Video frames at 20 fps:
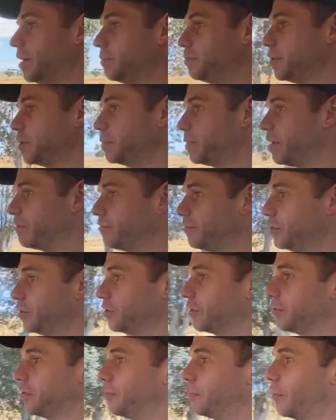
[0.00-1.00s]
put my foot
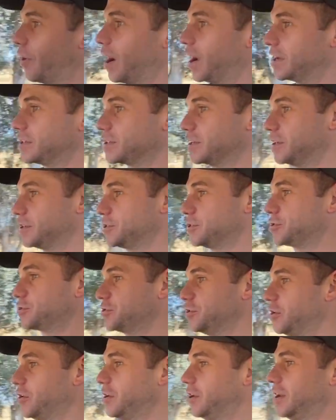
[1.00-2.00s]
on the brakes and I just turn